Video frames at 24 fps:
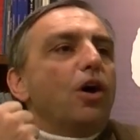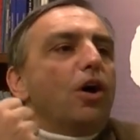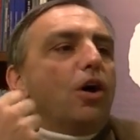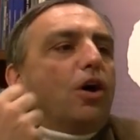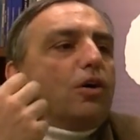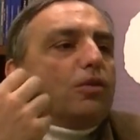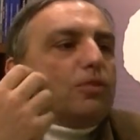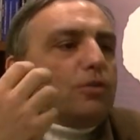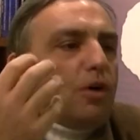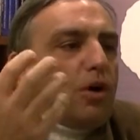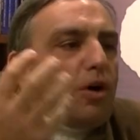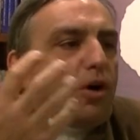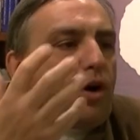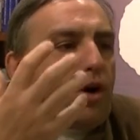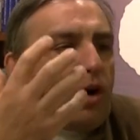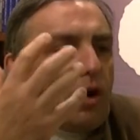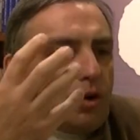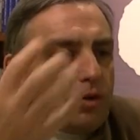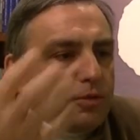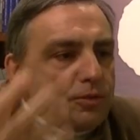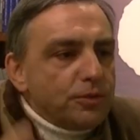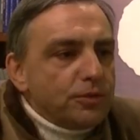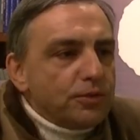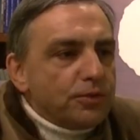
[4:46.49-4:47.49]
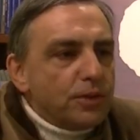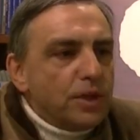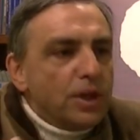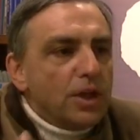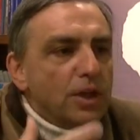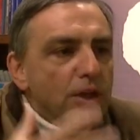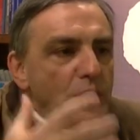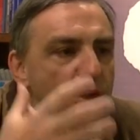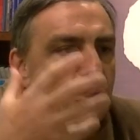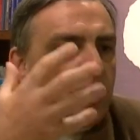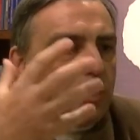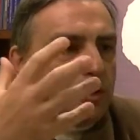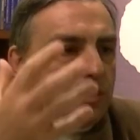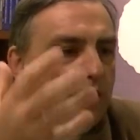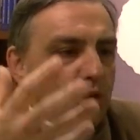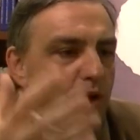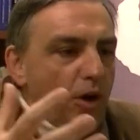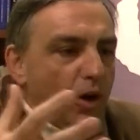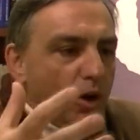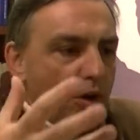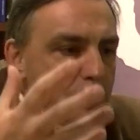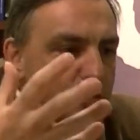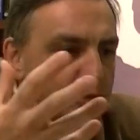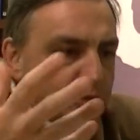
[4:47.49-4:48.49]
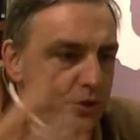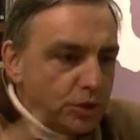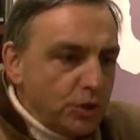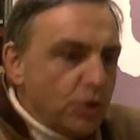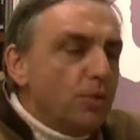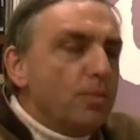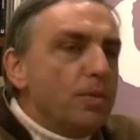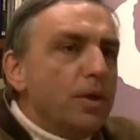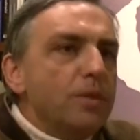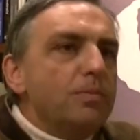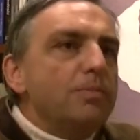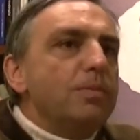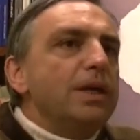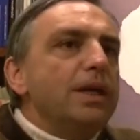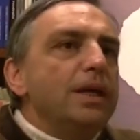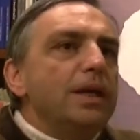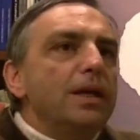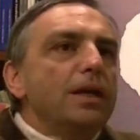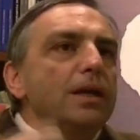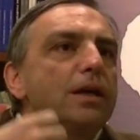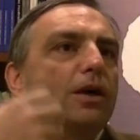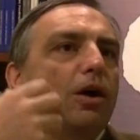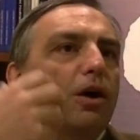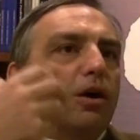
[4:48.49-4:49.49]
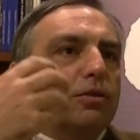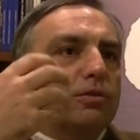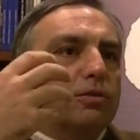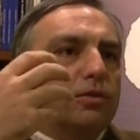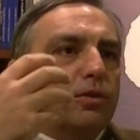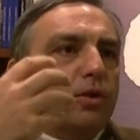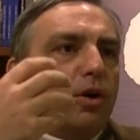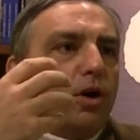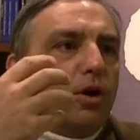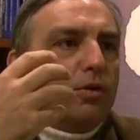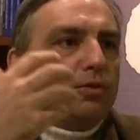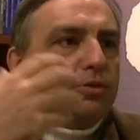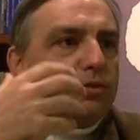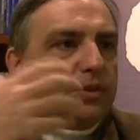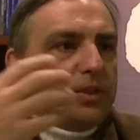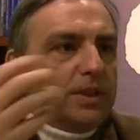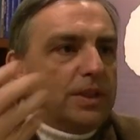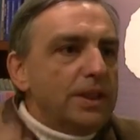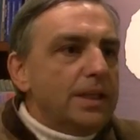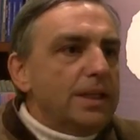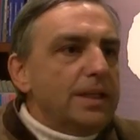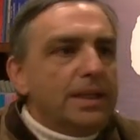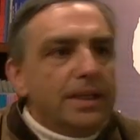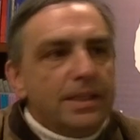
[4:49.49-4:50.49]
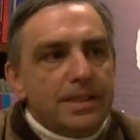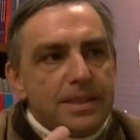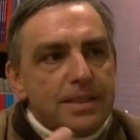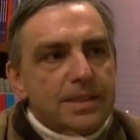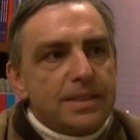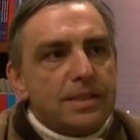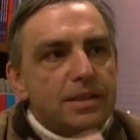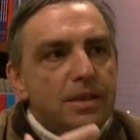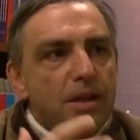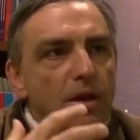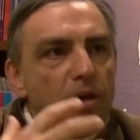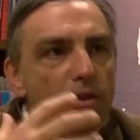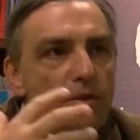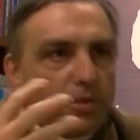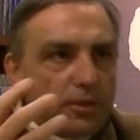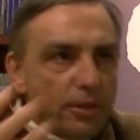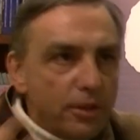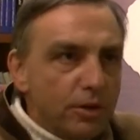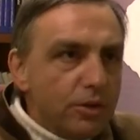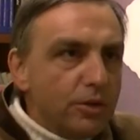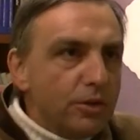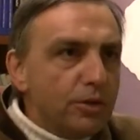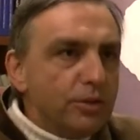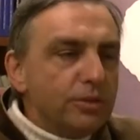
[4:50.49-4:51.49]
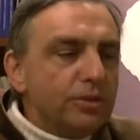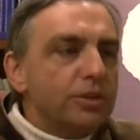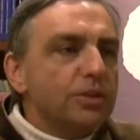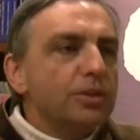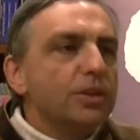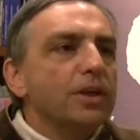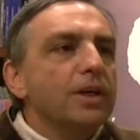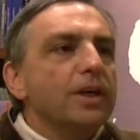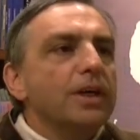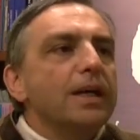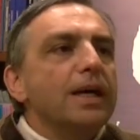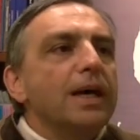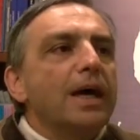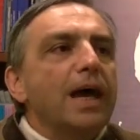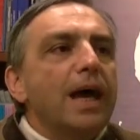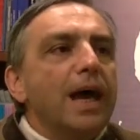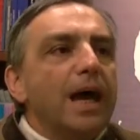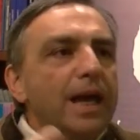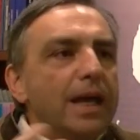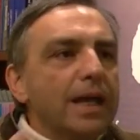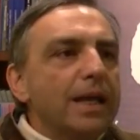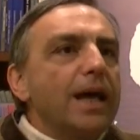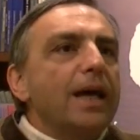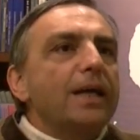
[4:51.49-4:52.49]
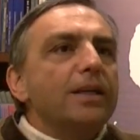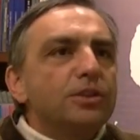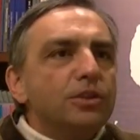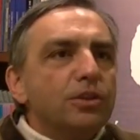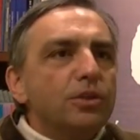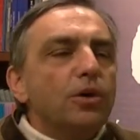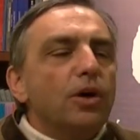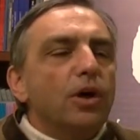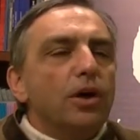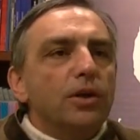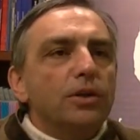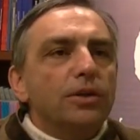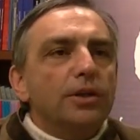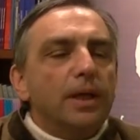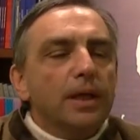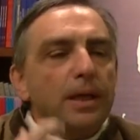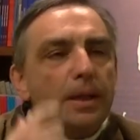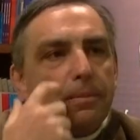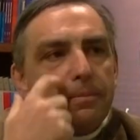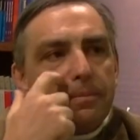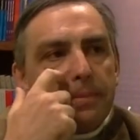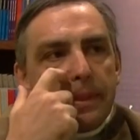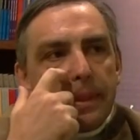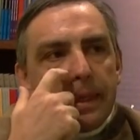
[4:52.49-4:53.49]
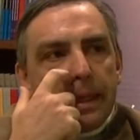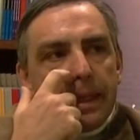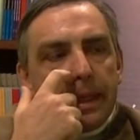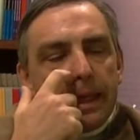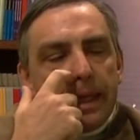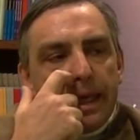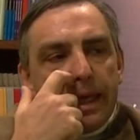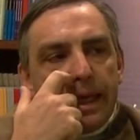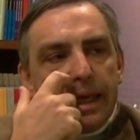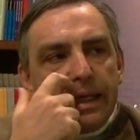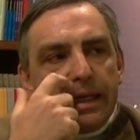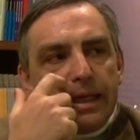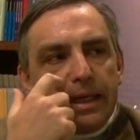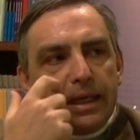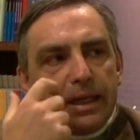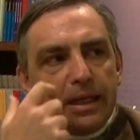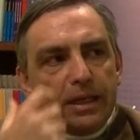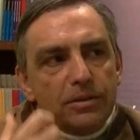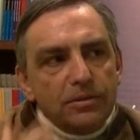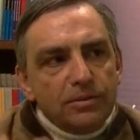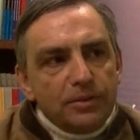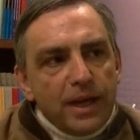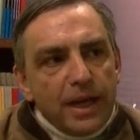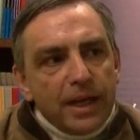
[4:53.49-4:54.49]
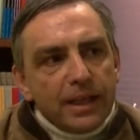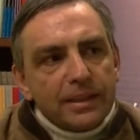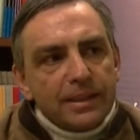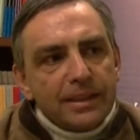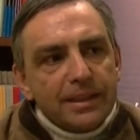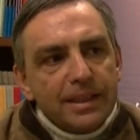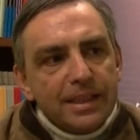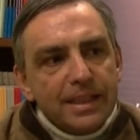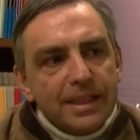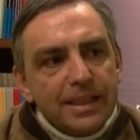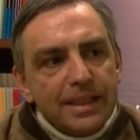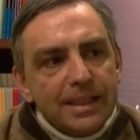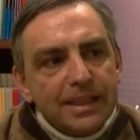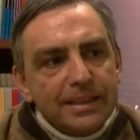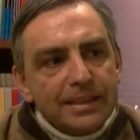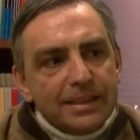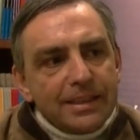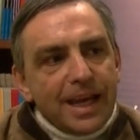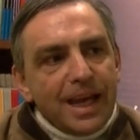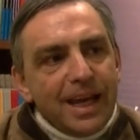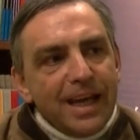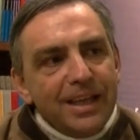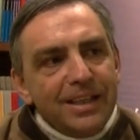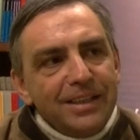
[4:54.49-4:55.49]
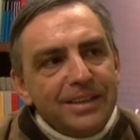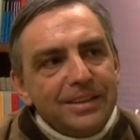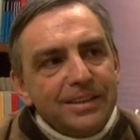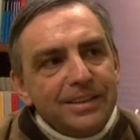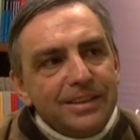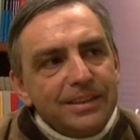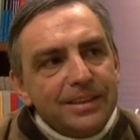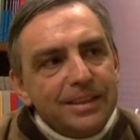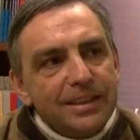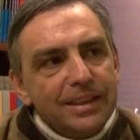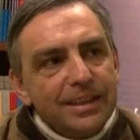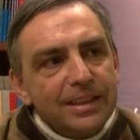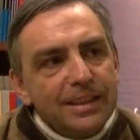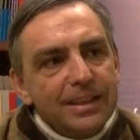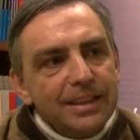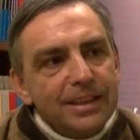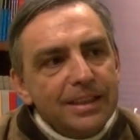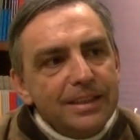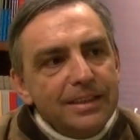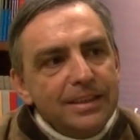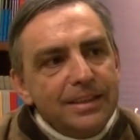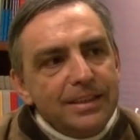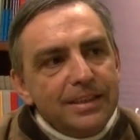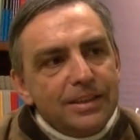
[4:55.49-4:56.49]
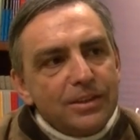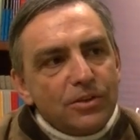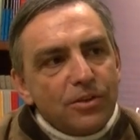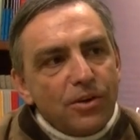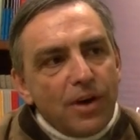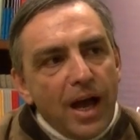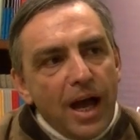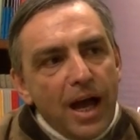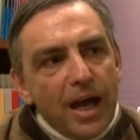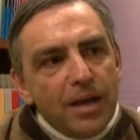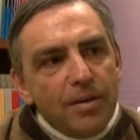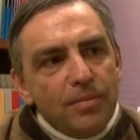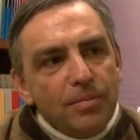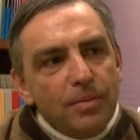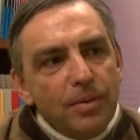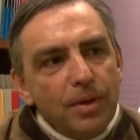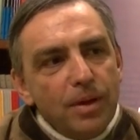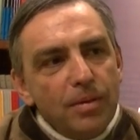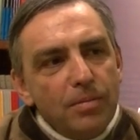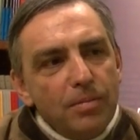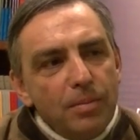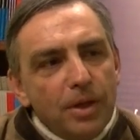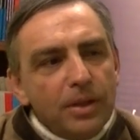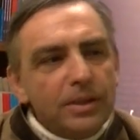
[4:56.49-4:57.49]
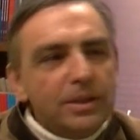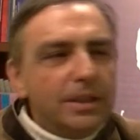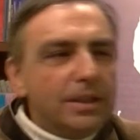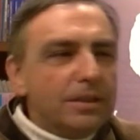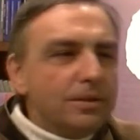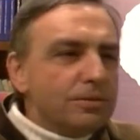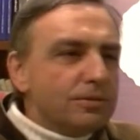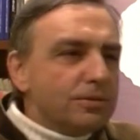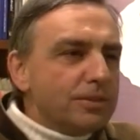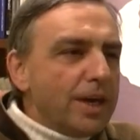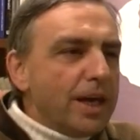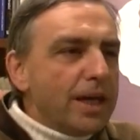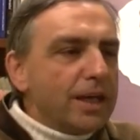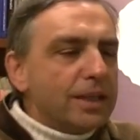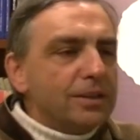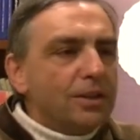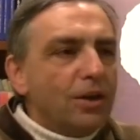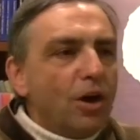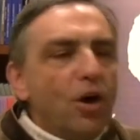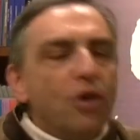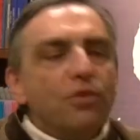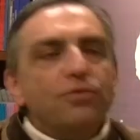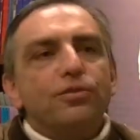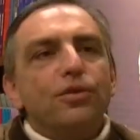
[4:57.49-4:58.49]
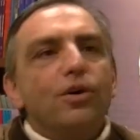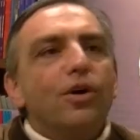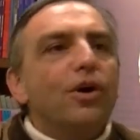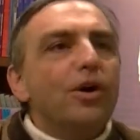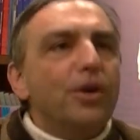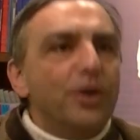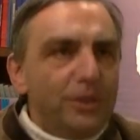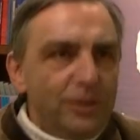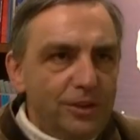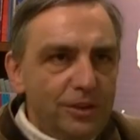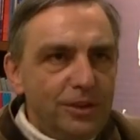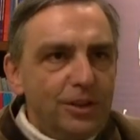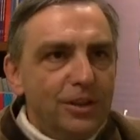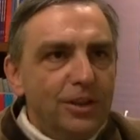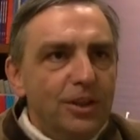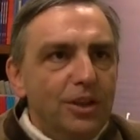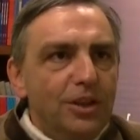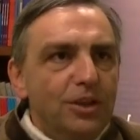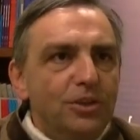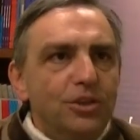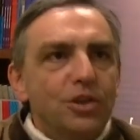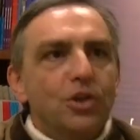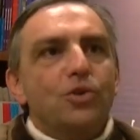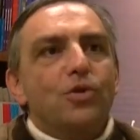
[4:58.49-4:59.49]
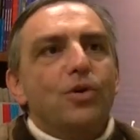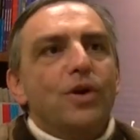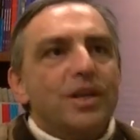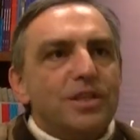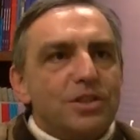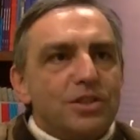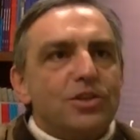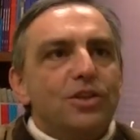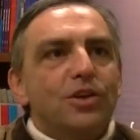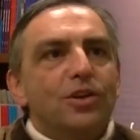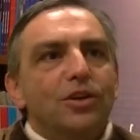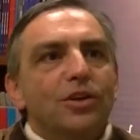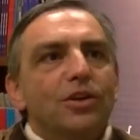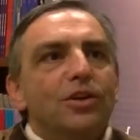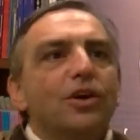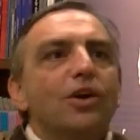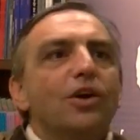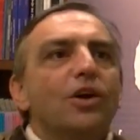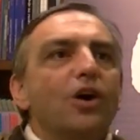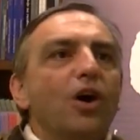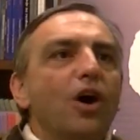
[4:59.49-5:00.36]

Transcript: of, of, uh, of human being, of, of his thought, and, and so on? In fact, science describe, but in fact avoid the question